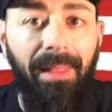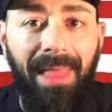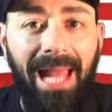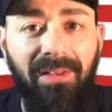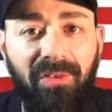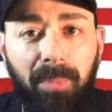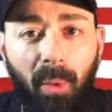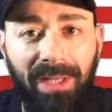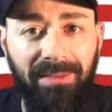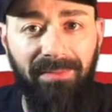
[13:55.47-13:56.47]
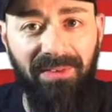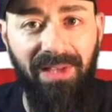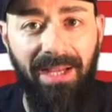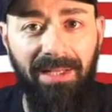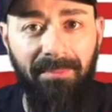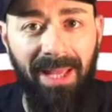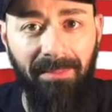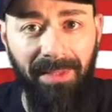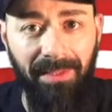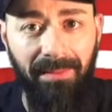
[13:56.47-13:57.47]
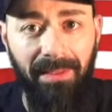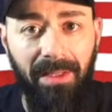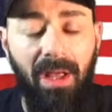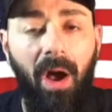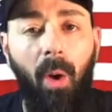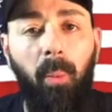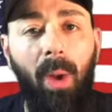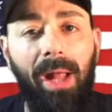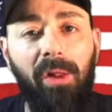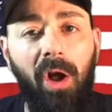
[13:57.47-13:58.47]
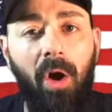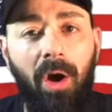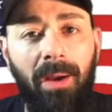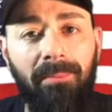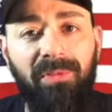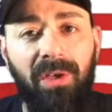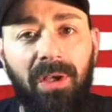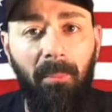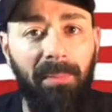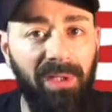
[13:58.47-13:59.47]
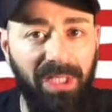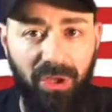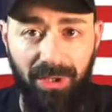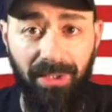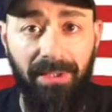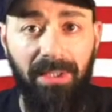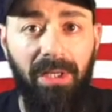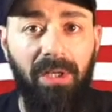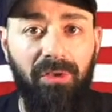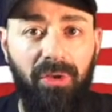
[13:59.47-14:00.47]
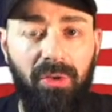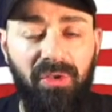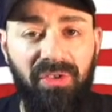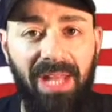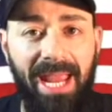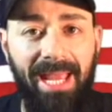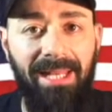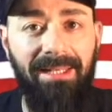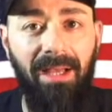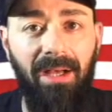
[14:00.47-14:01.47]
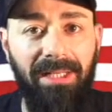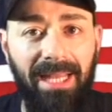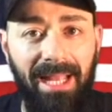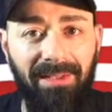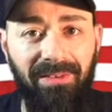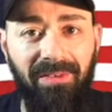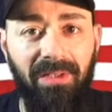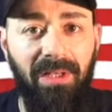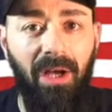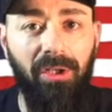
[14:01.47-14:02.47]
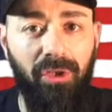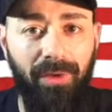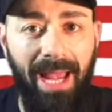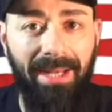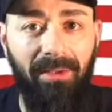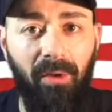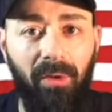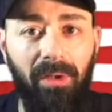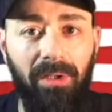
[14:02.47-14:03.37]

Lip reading: That is the point of the Second Amendment. A well-armed militia to stand against a tyrannical